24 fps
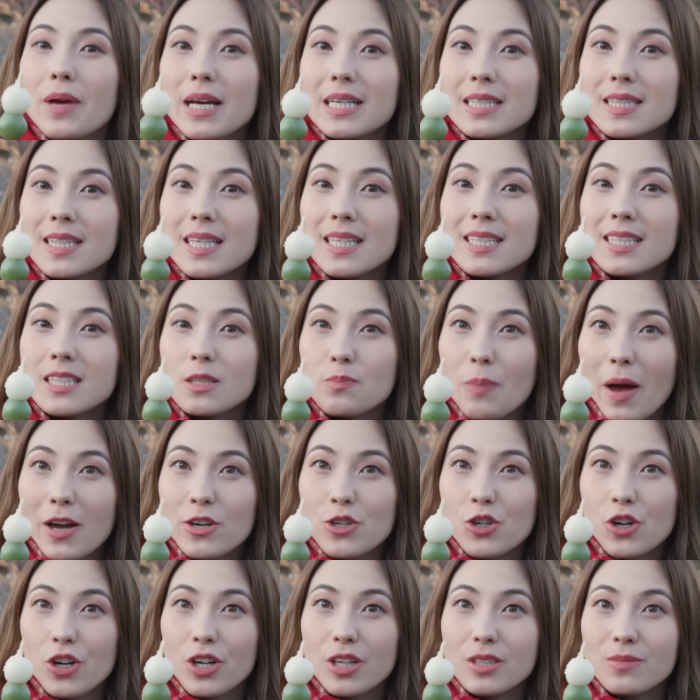makes these
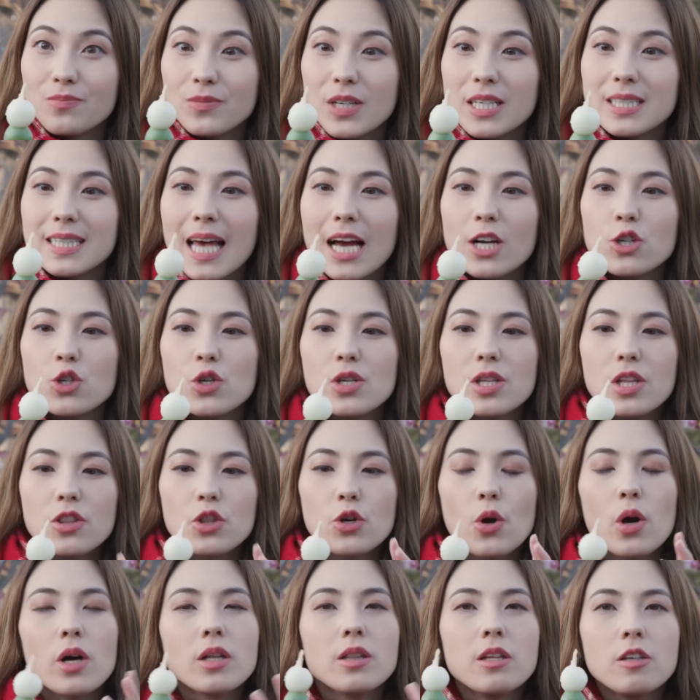special is actually that
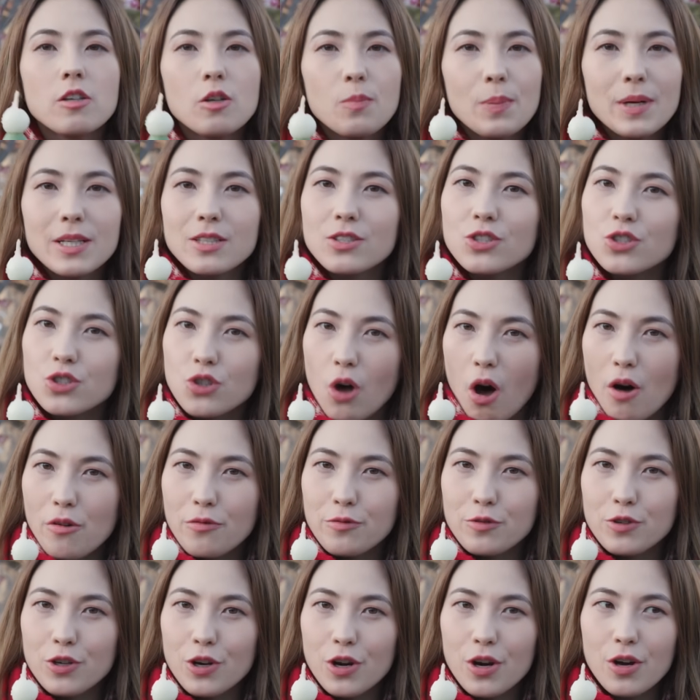they're a little bit
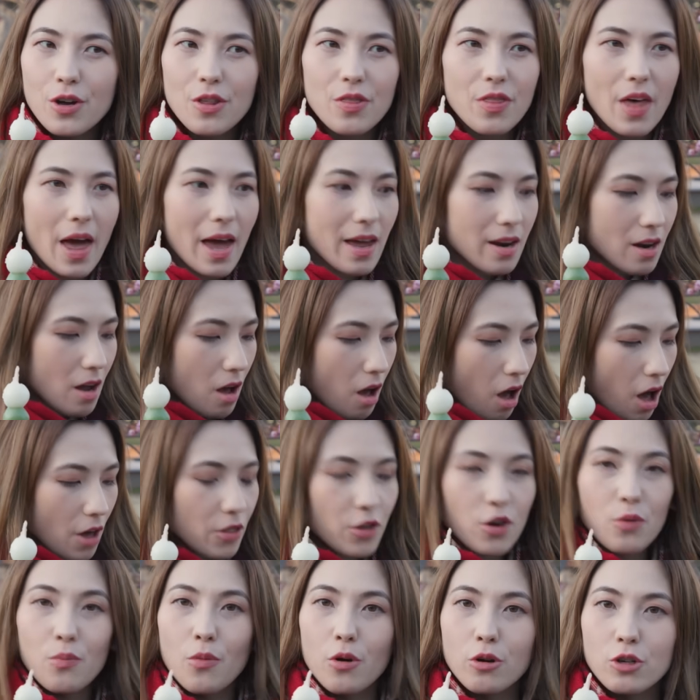softer than
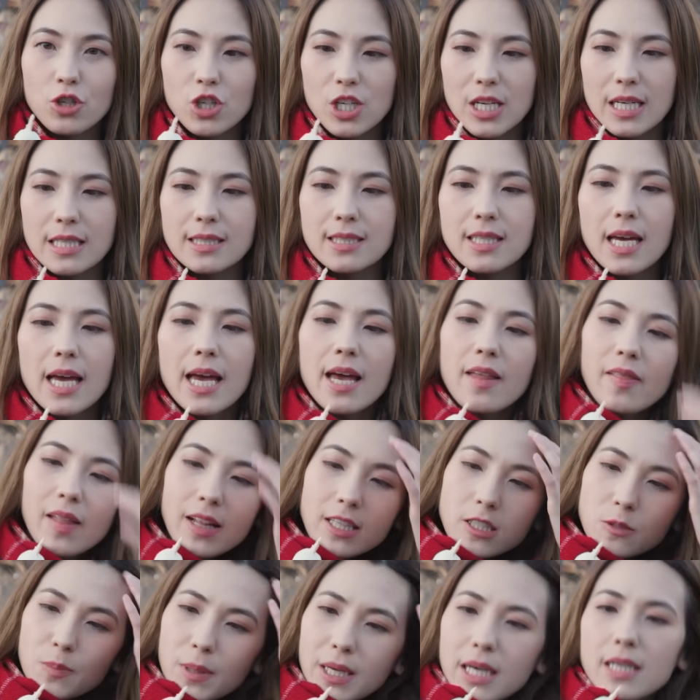other mochis.
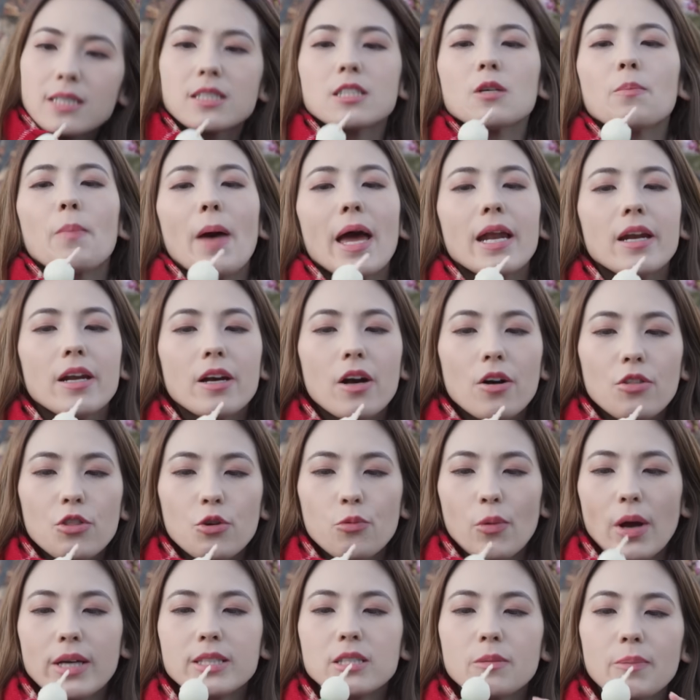That's because depending on
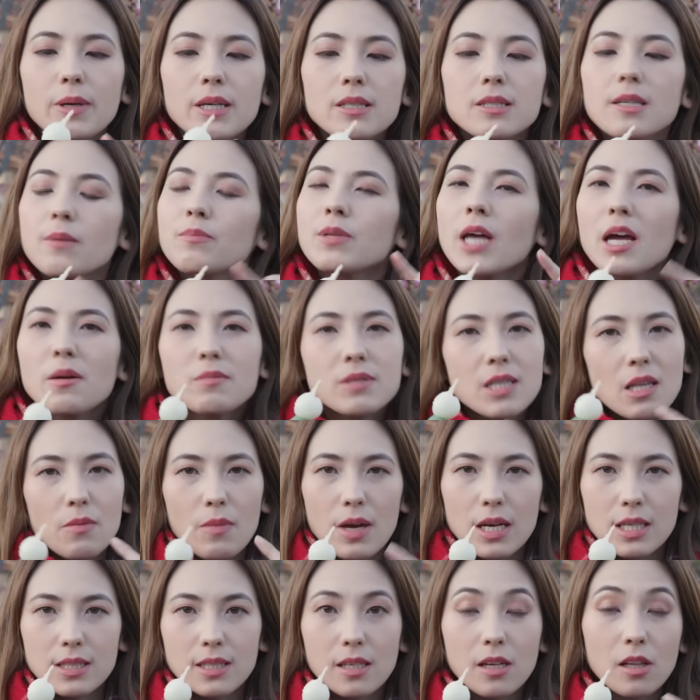the recipe, sometimes they
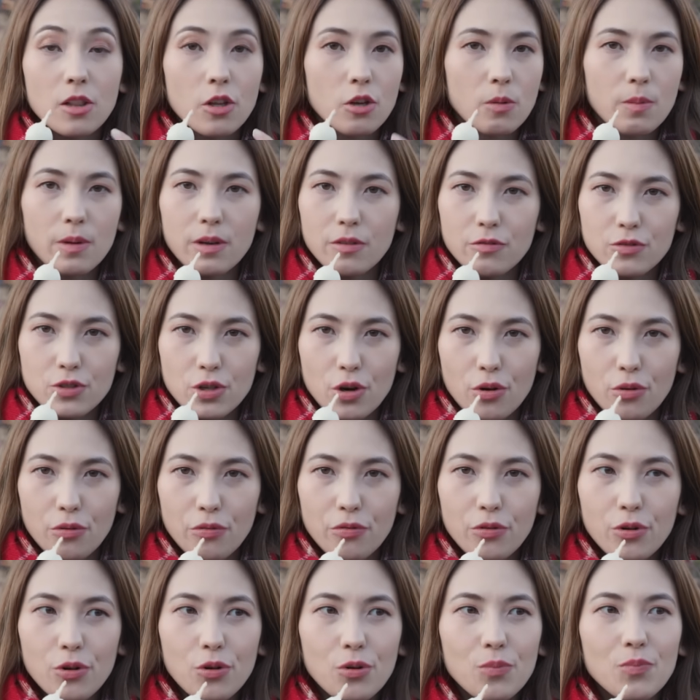mix in a little bit of
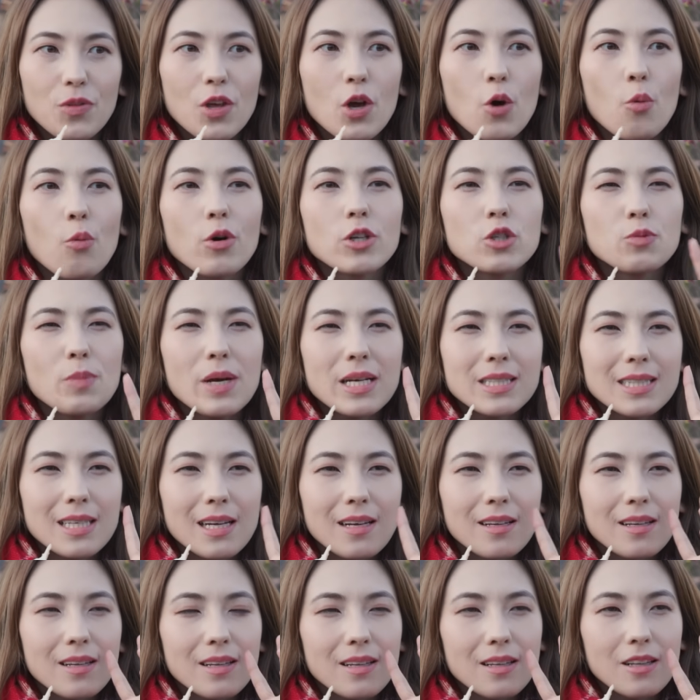tofu, which makes
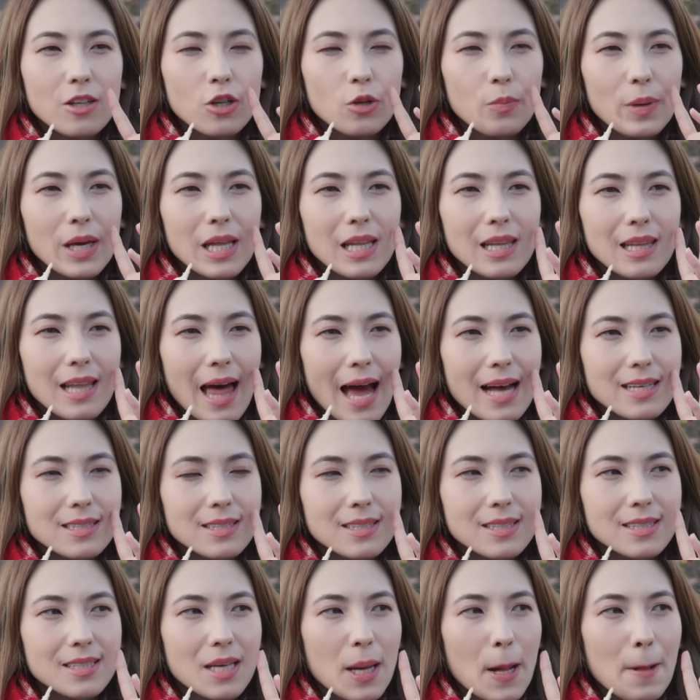it a little bit
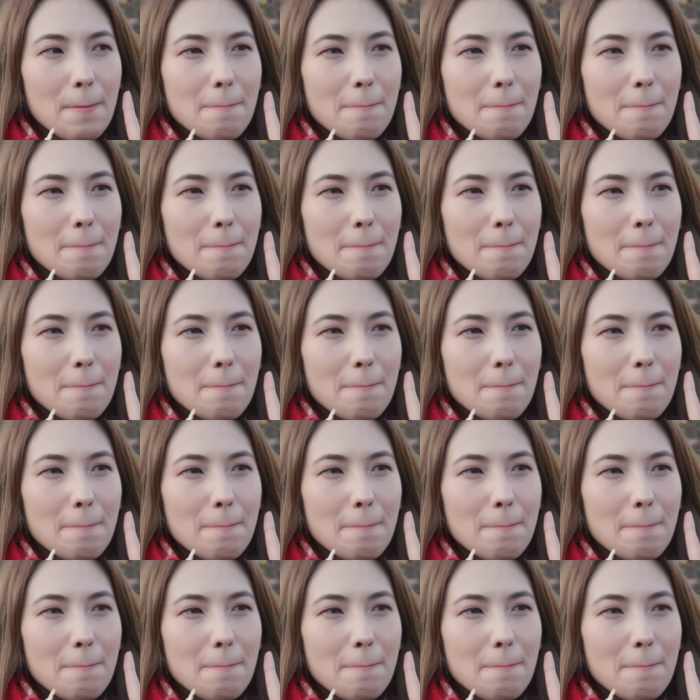less